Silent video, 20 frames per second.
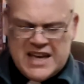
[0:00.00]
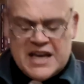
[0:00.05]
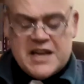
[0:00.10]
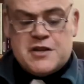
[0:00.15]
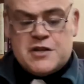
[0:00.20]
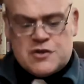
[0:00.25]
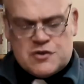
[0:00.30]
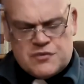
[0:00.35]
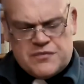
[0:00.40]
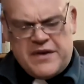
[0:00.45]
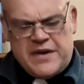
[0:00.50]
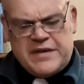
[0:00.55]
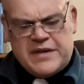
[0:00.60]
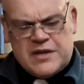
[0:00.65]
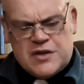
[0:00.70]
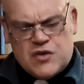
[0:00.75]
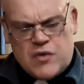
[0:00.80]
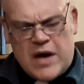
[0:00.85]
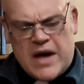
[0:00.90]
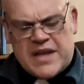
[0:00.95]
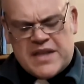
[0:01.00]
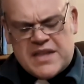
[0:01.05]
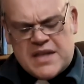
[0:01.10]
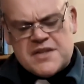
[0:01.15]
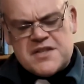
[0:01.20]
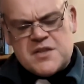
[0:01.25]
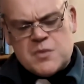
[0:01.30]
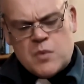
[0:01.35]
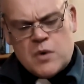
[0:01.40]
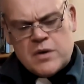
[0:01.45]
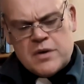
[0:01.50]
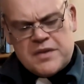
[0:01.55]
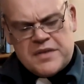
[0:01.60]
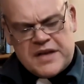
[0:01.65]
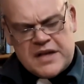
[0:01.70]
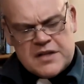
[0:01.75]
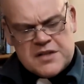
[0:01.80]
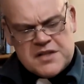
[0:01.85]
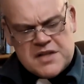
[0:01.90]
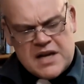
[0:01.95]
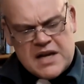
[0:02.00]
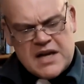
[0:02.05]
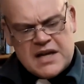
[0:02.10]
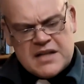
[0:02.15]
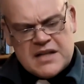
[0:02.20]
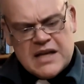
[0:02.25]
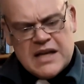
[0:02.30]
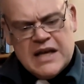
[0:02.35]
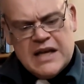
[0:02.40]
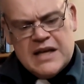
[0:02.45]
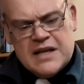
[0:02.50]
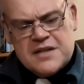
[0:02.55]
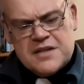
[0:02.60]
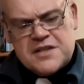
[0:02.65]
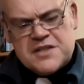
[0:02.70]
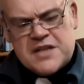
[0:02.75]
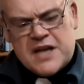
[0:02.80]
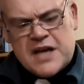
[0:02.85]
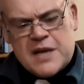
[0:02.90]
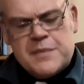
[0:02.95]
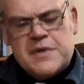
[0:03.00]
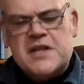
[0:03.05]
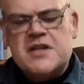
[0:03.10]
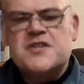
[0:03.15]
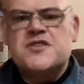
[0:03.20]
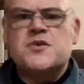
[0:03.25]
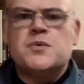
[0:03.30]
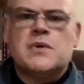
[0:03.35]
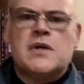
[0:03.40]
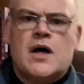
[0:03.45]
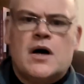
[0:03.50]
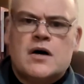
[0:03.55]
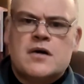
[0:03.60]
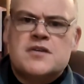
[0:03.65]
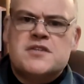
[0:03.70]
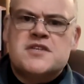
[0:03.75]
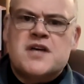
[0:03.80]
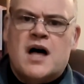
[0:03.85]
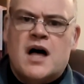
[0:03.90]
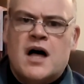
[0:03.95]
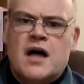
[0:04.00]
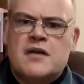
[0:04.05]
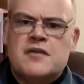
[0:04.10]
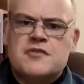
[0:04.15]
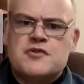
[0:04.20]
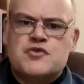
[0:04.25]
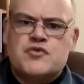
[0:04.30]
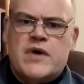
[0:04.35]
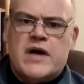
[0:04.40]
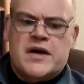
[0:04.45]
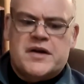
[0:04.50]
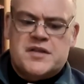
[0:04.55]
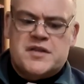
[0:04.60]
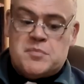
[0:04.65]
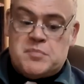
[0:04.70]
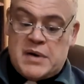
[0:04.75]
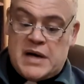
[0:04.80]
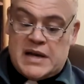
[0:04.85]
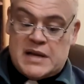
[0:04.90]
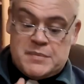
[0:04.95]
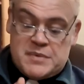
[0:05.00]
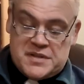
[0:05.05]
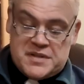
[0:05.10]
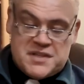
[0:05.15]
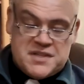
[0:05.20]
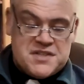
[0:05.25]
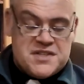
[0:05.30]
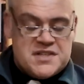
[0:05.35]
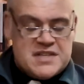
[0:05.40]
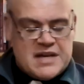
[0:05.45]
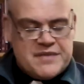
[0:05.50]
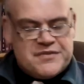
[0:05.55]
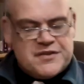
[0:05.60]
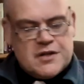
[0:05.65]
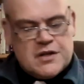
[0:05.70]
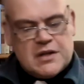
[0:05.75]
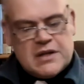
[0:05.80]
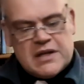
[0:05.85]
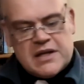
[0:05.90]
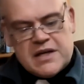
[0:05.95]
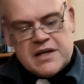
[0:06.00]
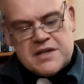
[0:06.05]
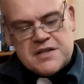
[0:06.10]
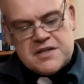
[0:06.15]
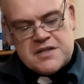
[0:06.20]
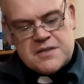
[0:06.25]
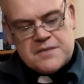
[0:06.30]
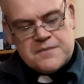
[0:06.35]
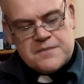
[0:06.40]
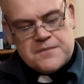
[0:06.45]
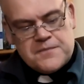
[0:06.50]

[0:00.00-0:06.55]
It is very drying. That's the one thing I'll say. The Taiwanese oolongs aren't drying on the palate, but this definitely is.